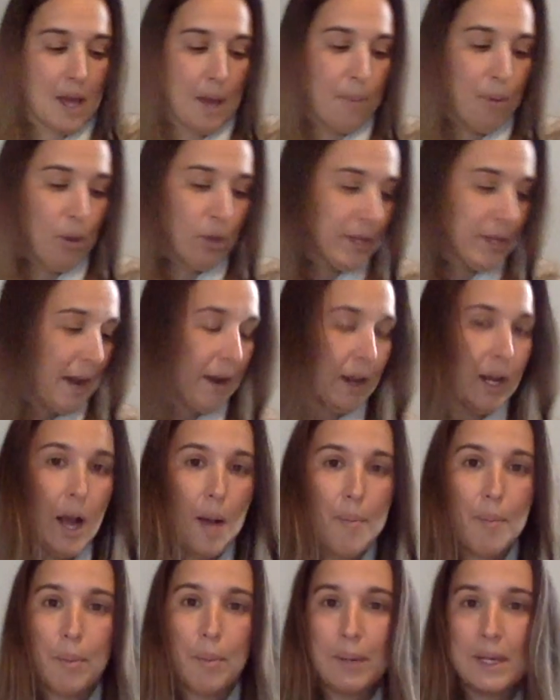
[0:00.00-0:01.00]
I pulled out a
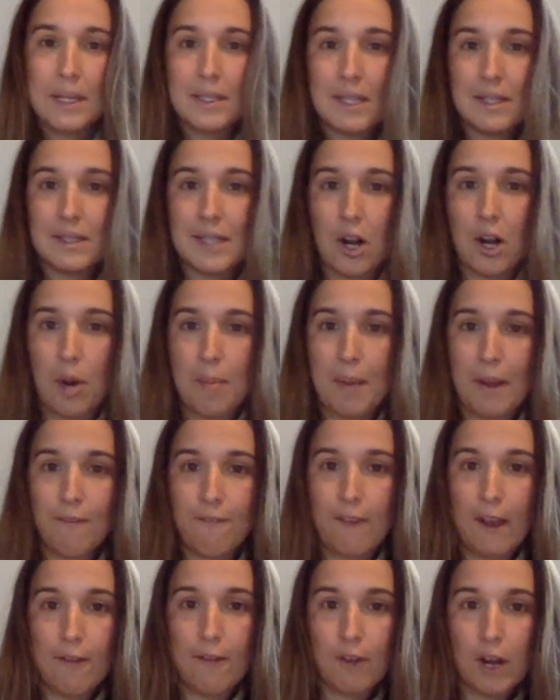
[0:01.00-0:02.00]
couple pieces that are my
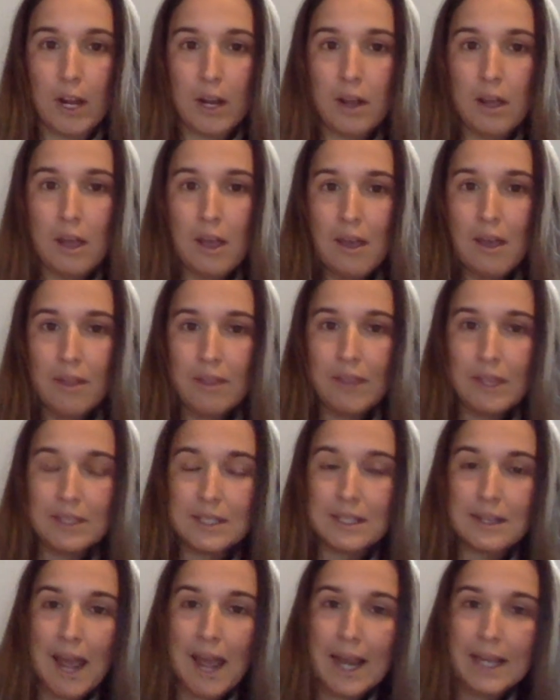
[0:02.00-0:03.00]
favorite. This
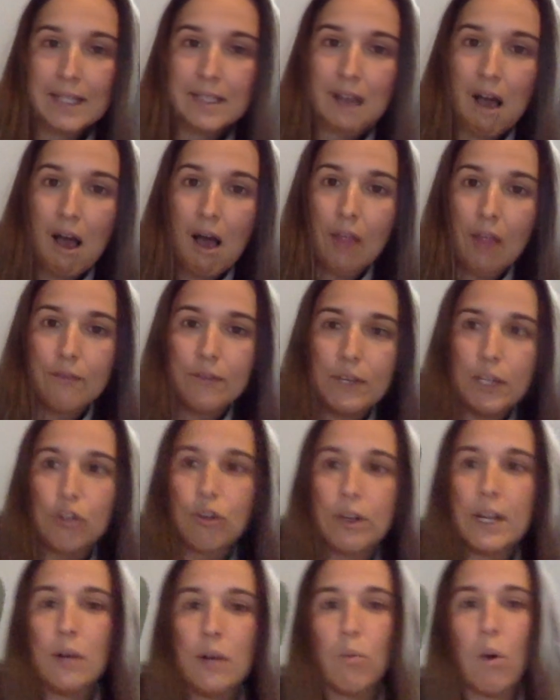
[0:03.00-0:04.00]
nice olivey
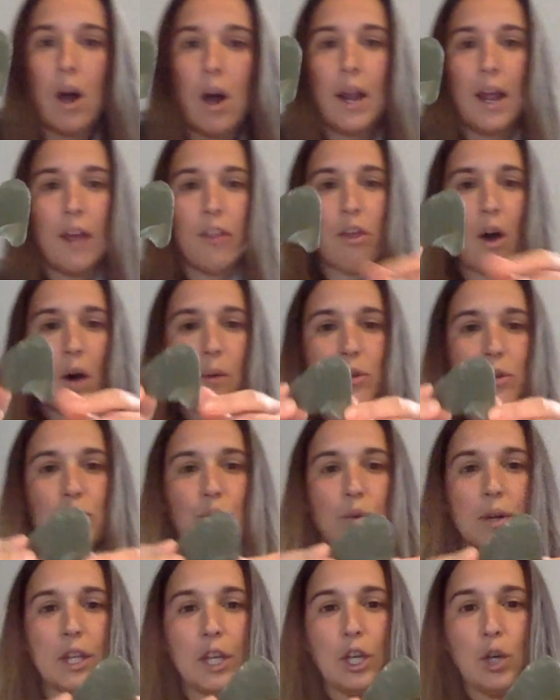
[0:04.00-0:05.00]
green one I thought was
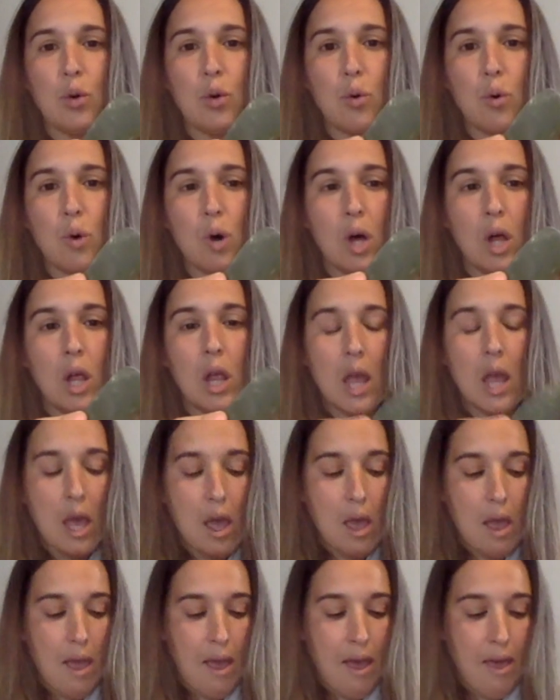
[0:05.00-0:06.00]
really cool.
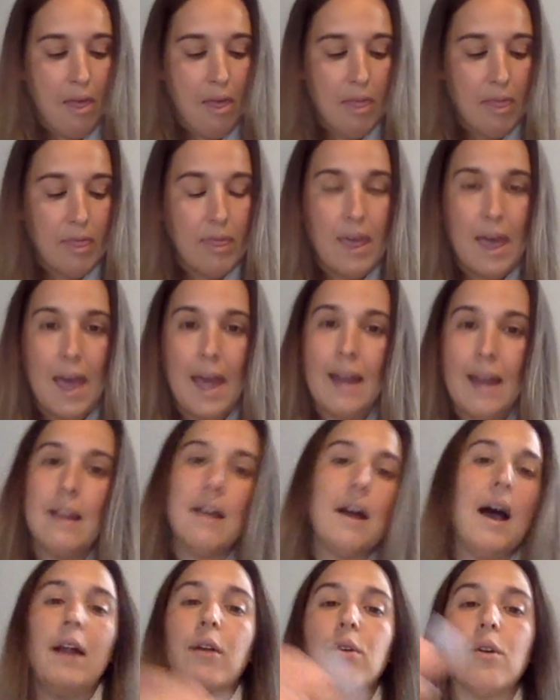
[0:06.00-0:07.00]
Then,
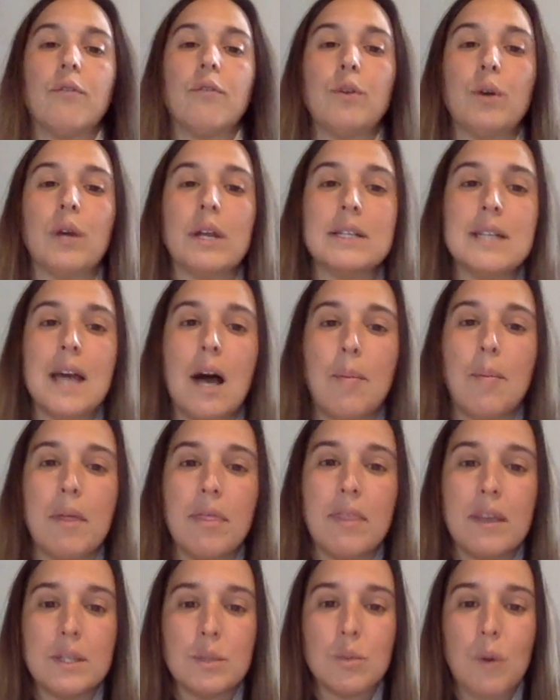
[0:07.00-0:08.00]
I don't know if you can tell, but
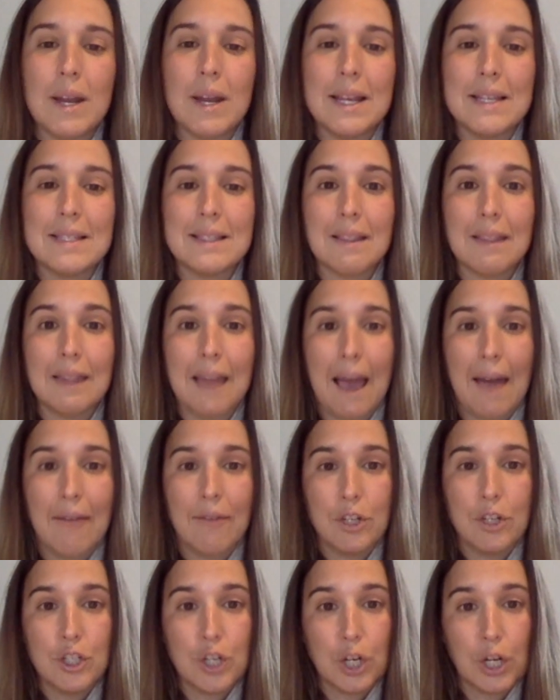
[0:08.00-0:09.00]
this one is
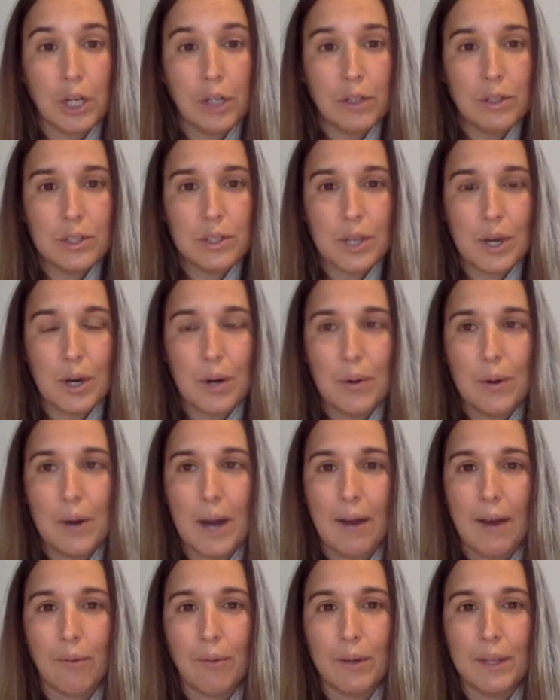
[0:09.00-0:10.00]
lavender, so
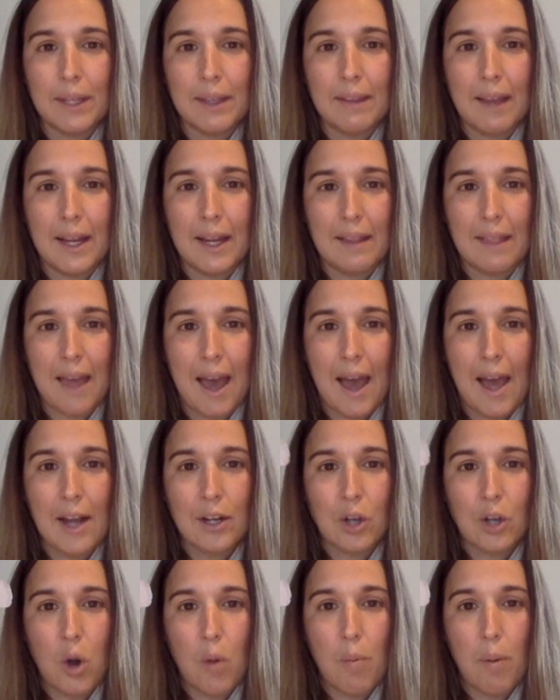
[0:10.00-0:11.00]
I really like
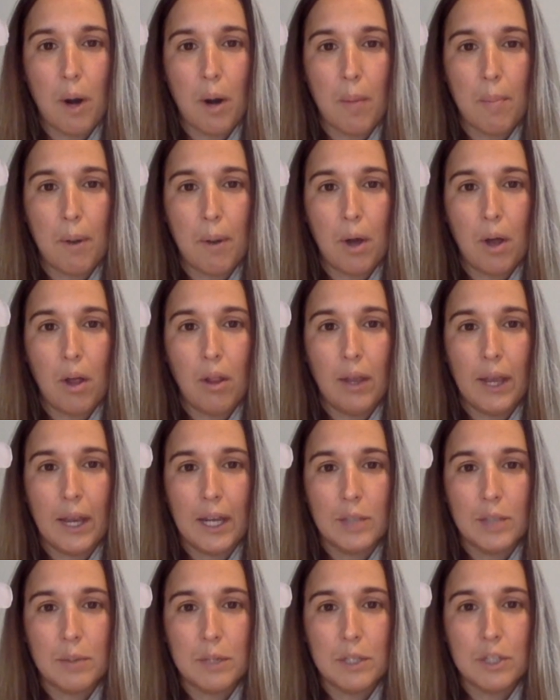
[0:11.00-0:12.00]
that. Go purple,
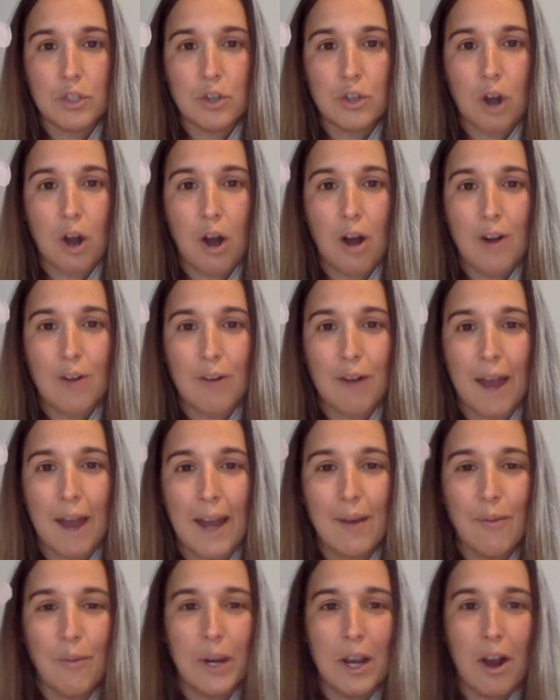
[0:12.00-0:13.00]
HB strong,
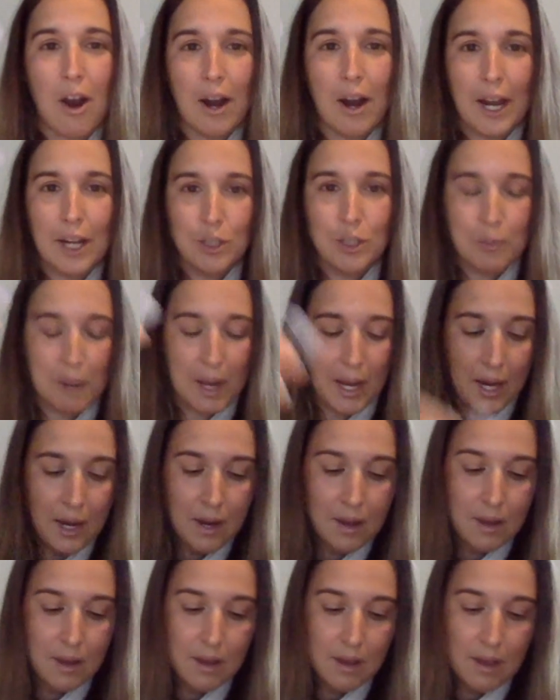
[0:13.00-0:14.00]
right? We are HB.